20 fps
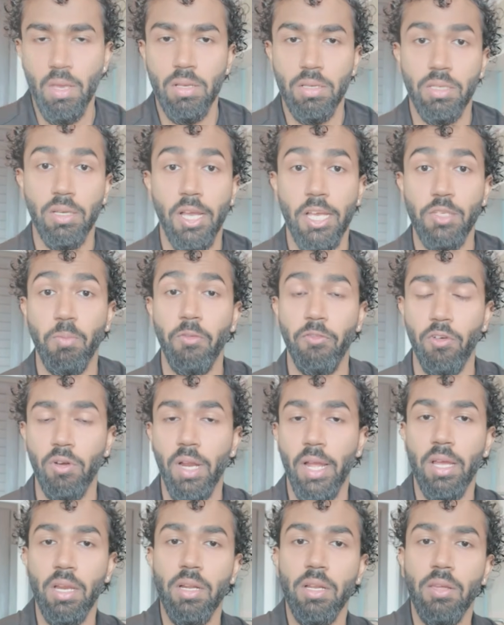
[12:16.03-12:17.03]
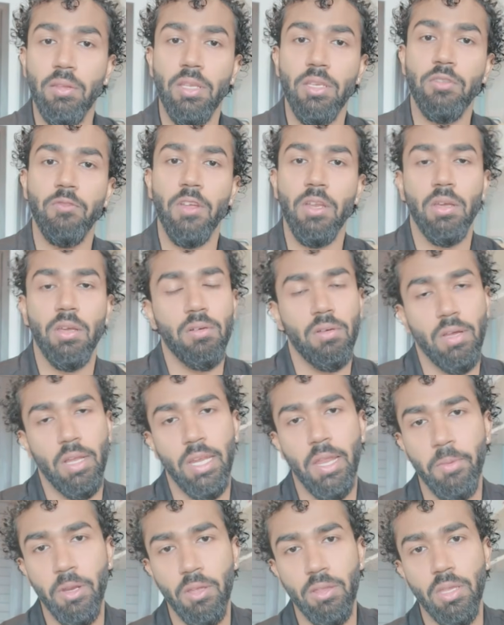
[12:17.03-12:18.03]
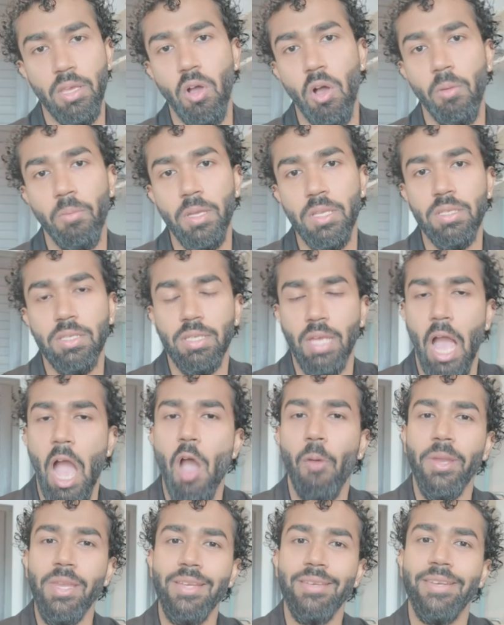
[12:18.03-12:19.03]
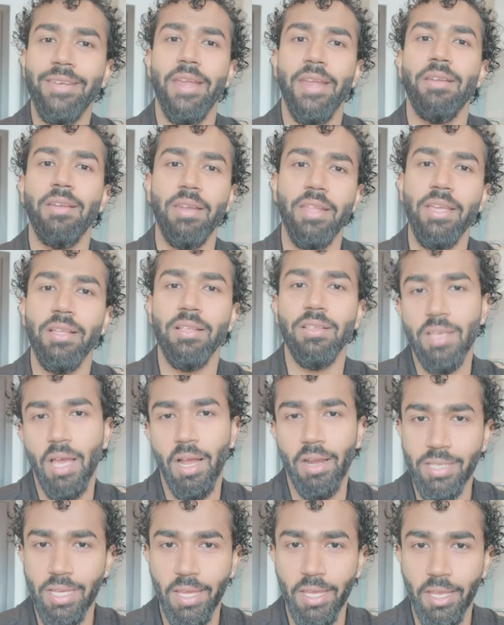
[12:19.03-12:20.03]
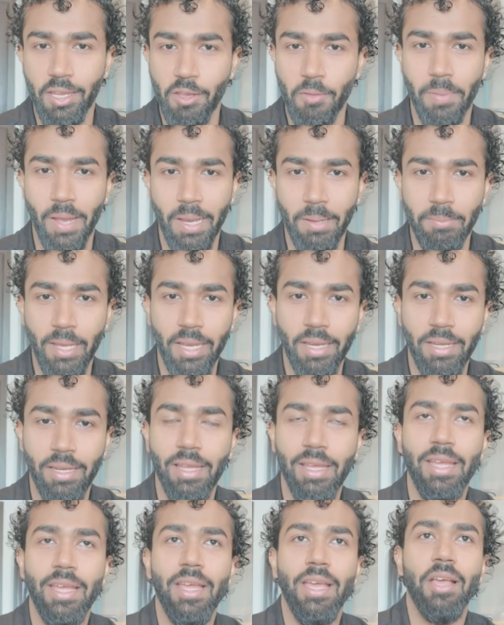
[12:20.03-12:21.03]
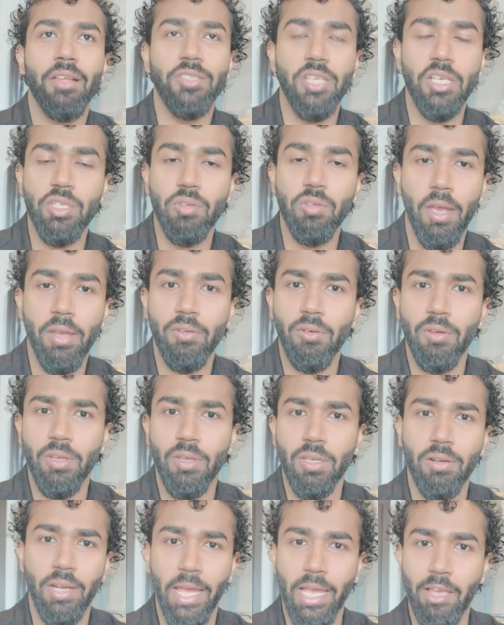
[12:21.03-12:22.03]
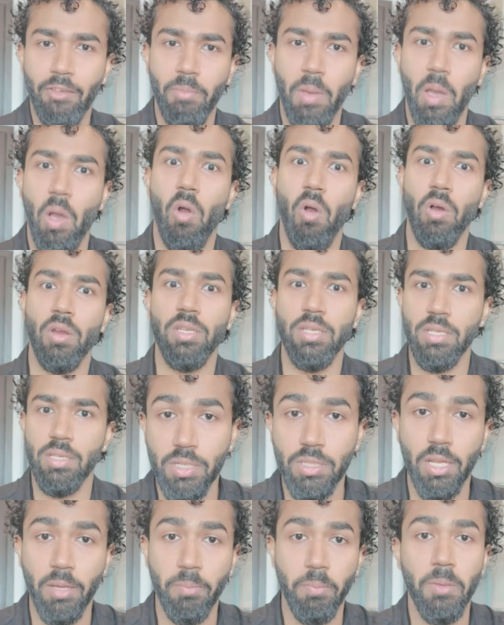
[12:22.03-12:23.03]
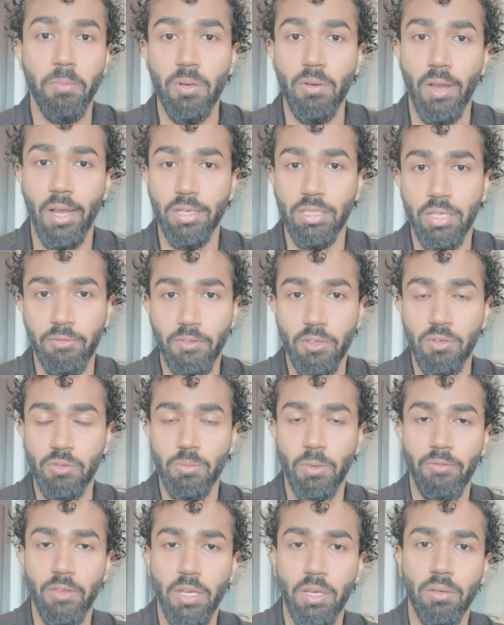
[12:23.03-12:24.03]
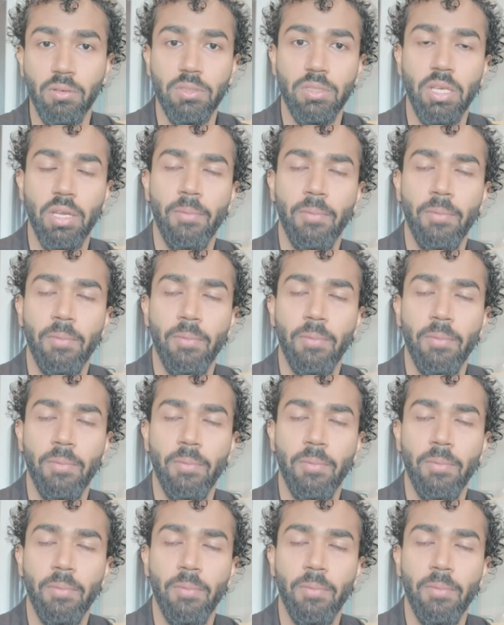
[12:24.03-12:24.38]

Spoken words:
So guys, before I conclude this video, let me know in the comments how many dead leads are sitting in your pipeline, just so I know, like if my audience, like people who actually views my videos,